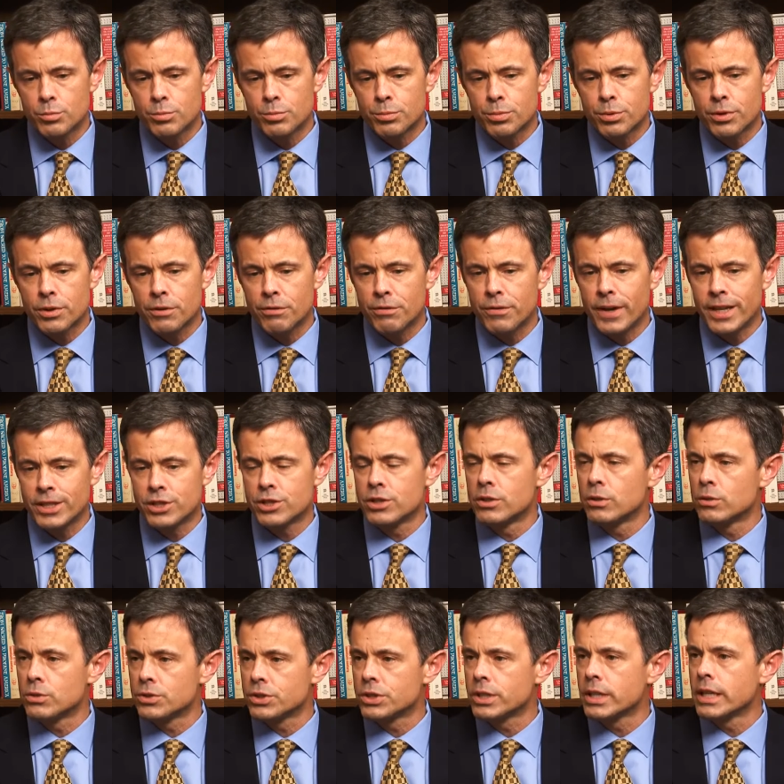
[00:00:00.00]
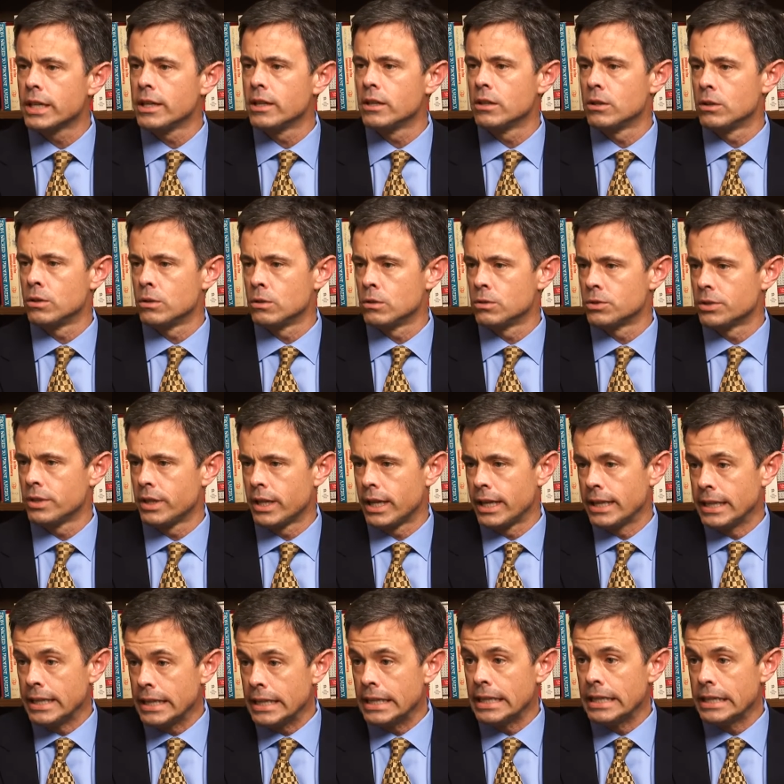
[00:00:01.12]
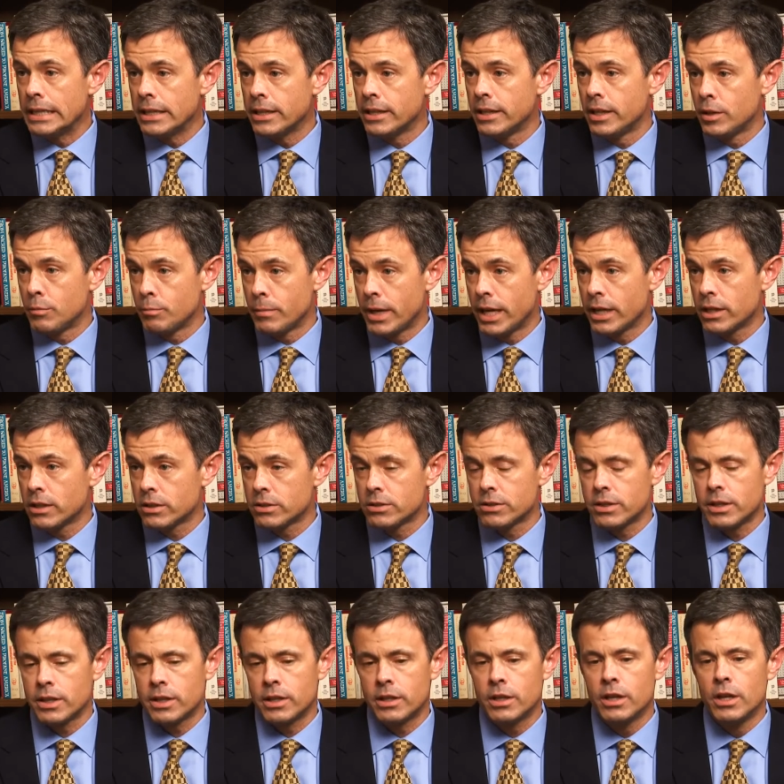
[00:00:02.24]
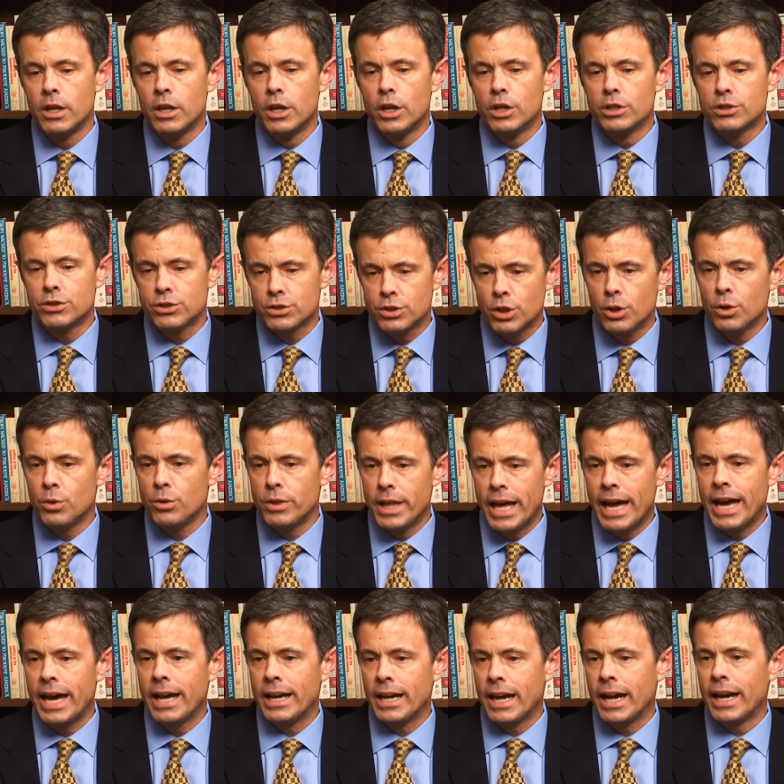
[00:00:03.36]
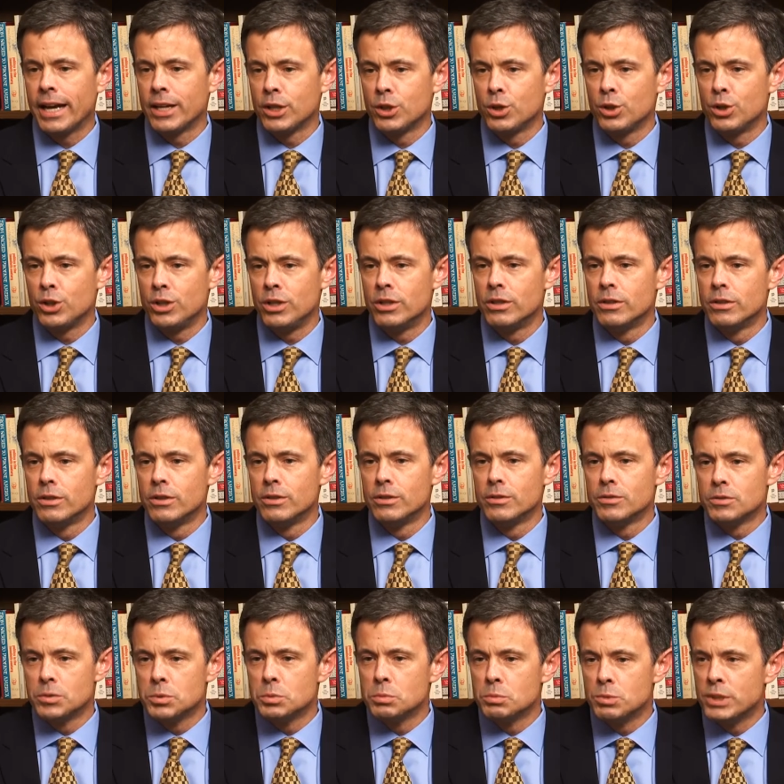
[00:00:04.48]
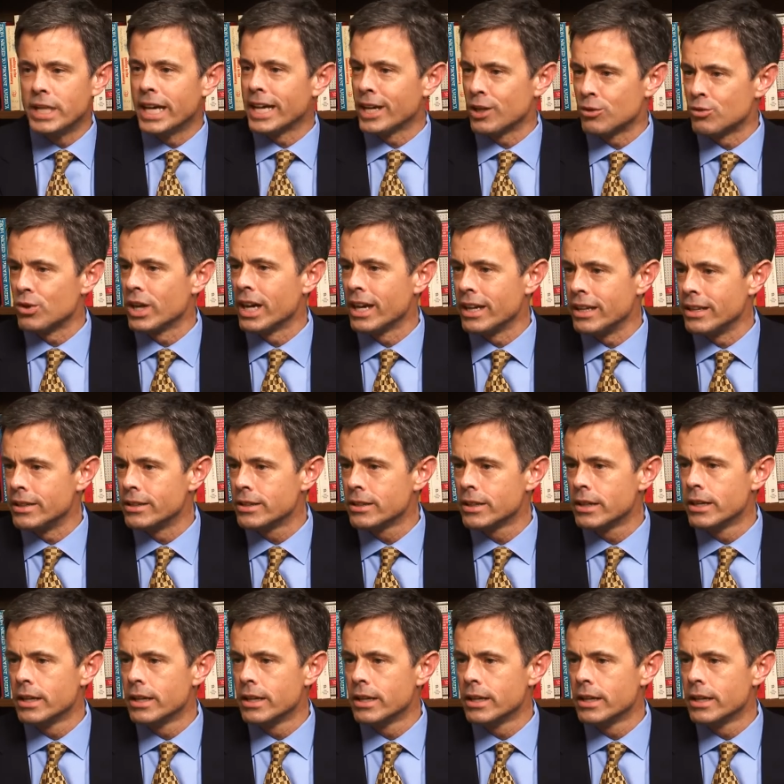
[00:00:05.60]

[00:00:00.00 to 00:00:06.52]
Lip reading: professional skills that I needed in medicine so that I could get it right,